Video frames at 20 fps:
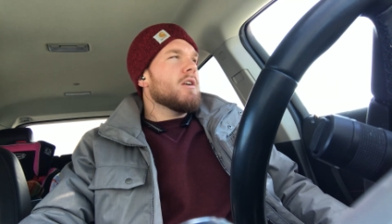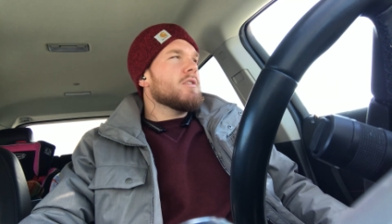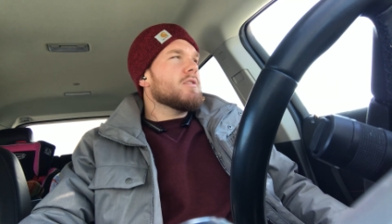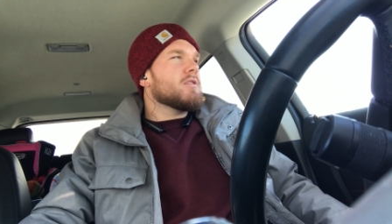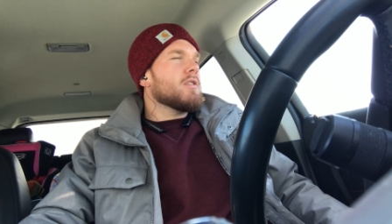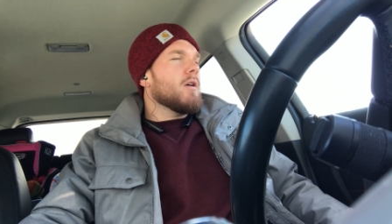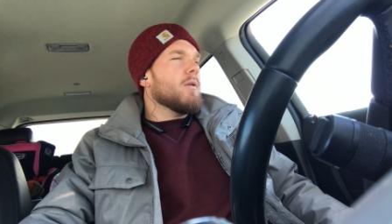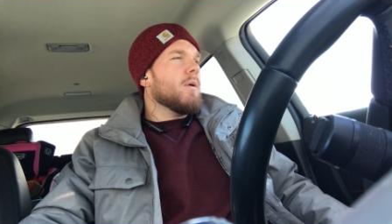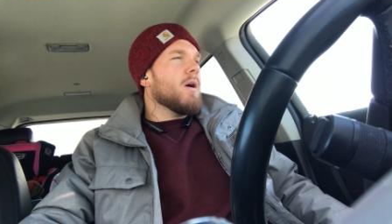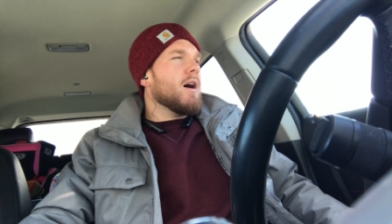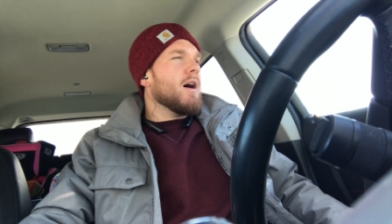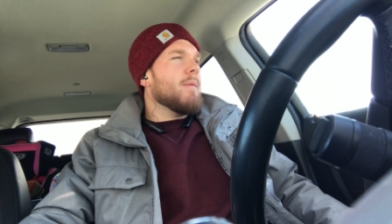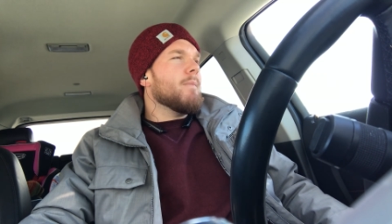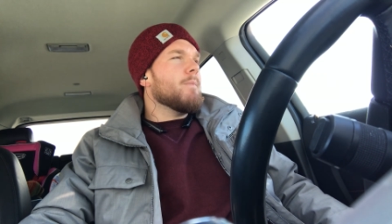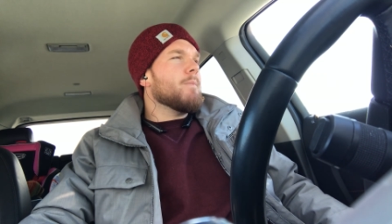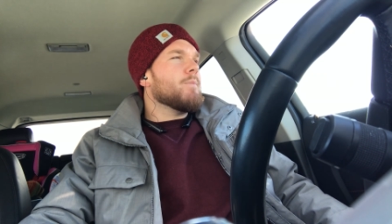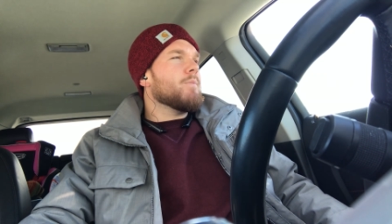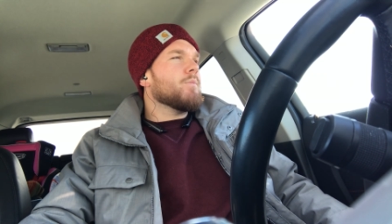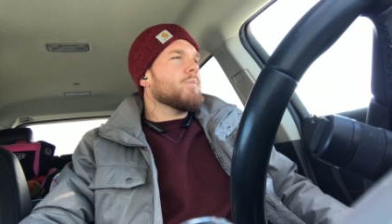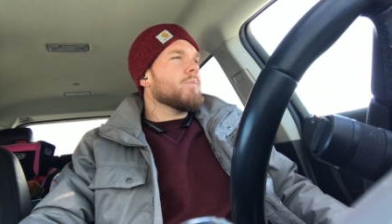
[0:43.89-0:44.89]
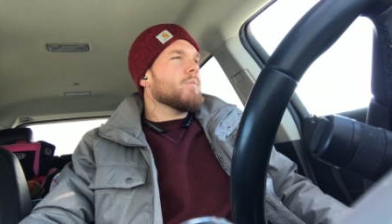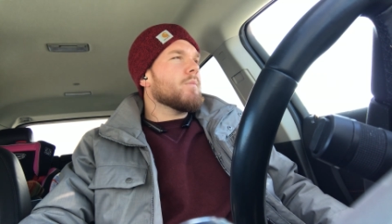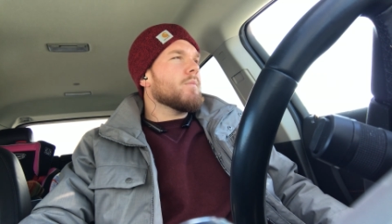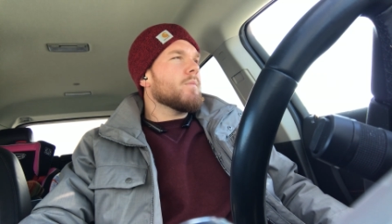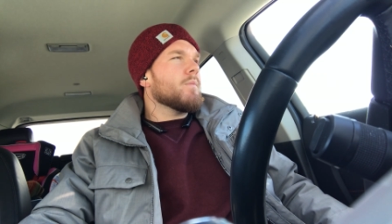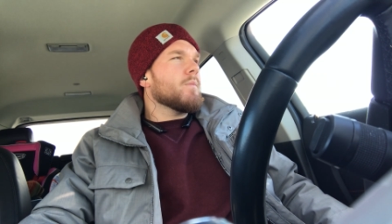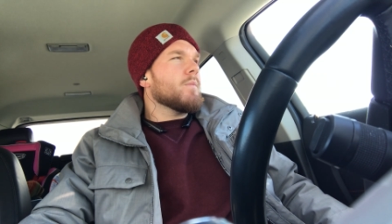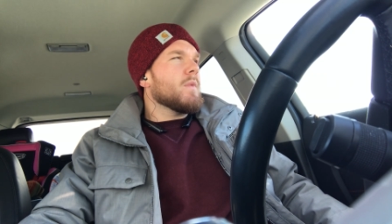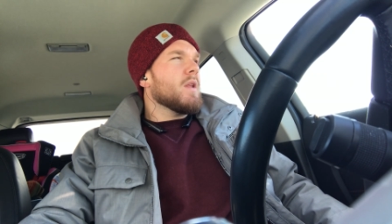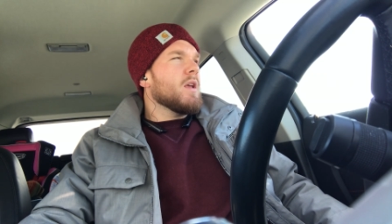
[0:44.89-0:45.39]
So um,
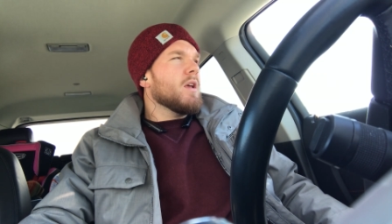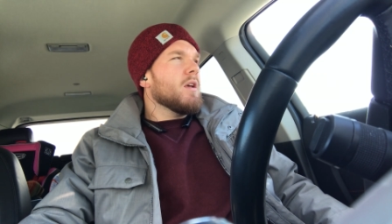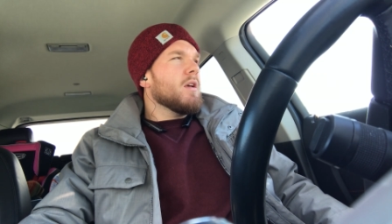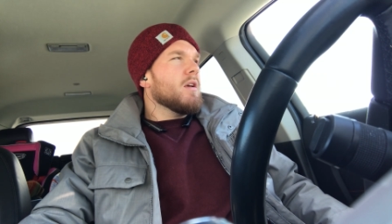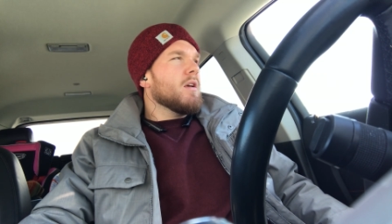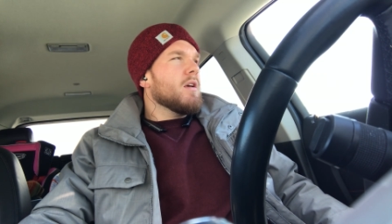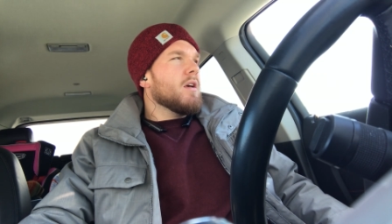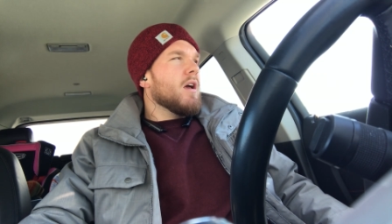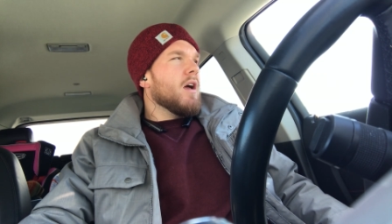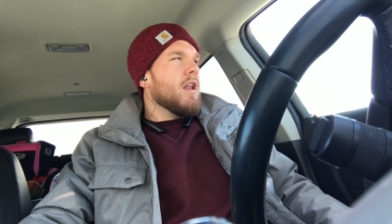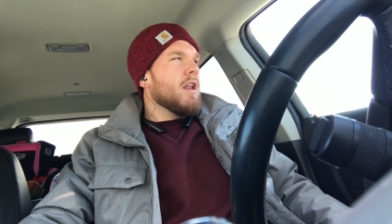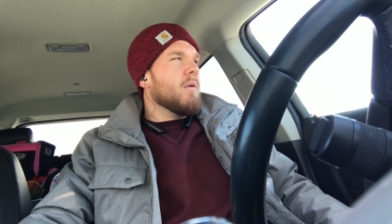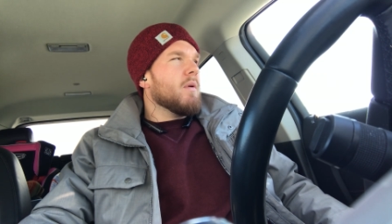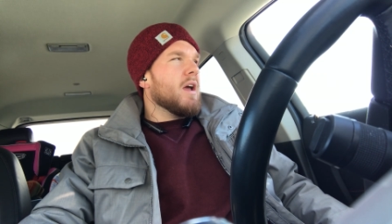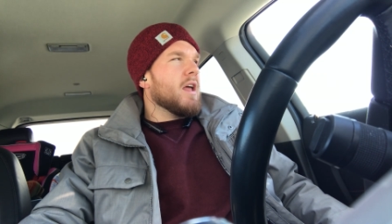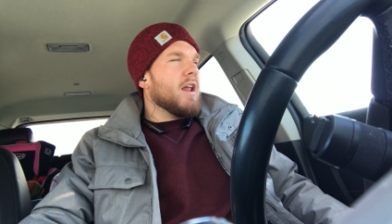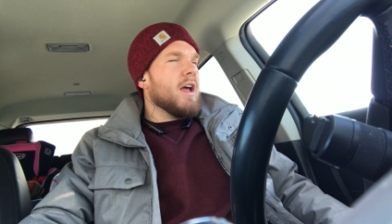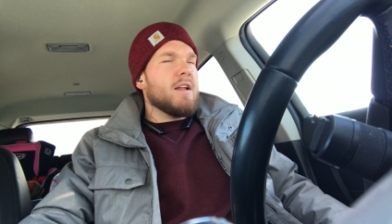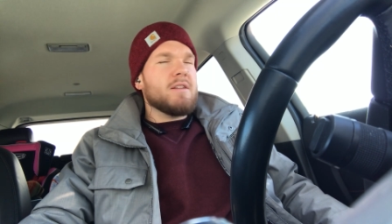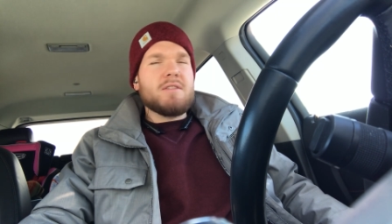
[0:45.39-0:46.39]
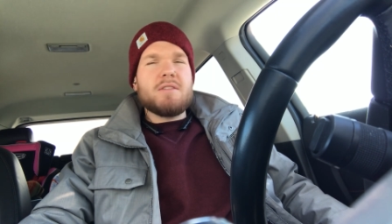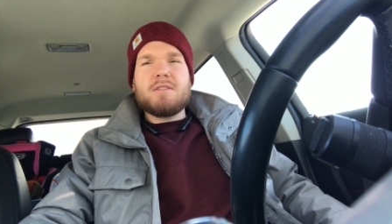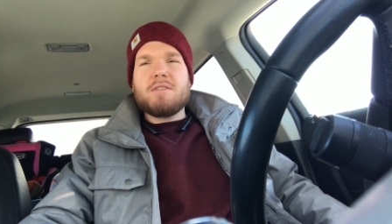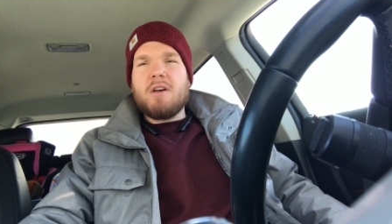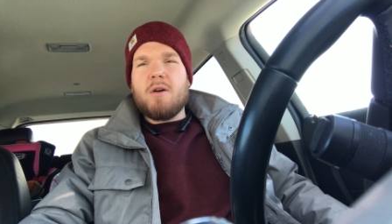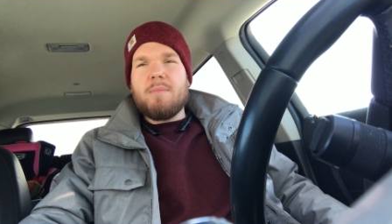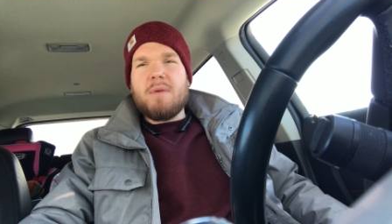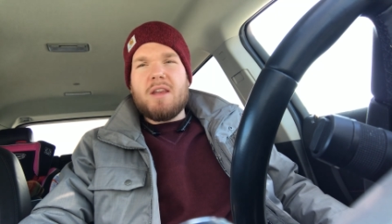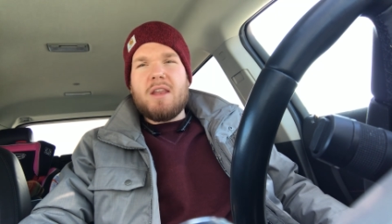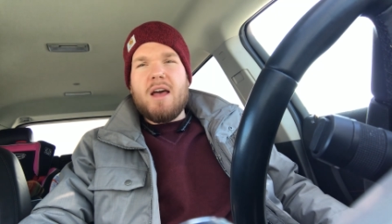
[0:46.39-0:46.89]
anyway, it hasn't
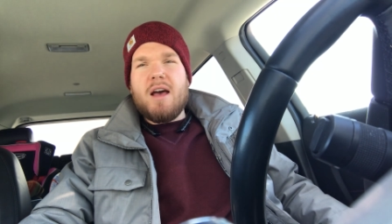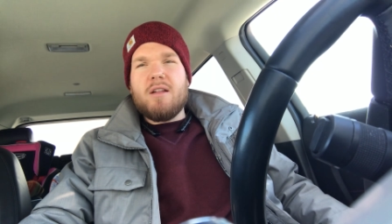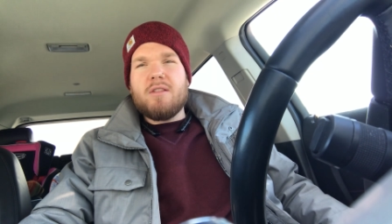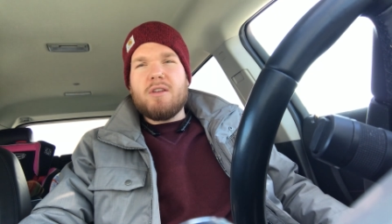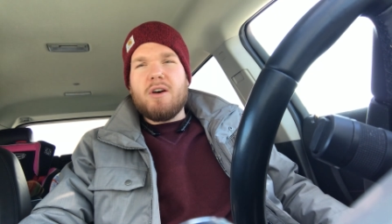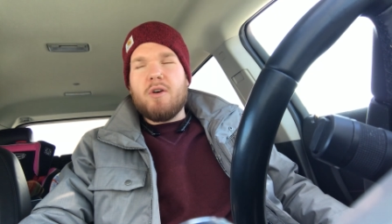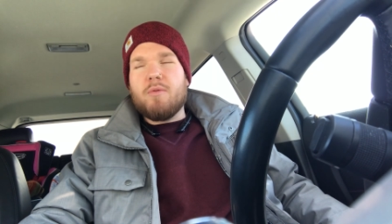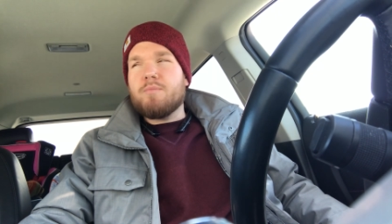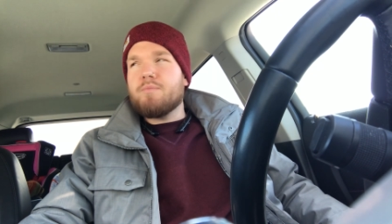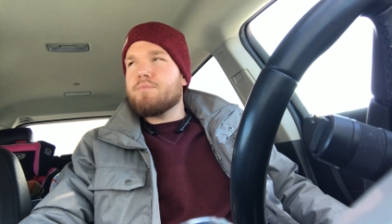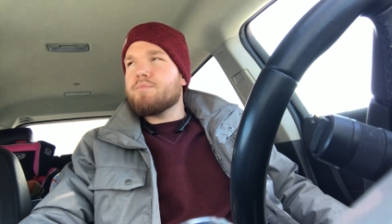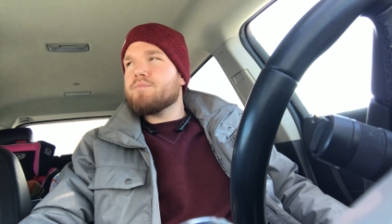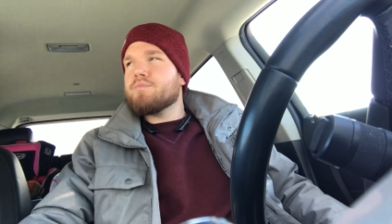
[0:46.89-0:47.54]
slowed me down though.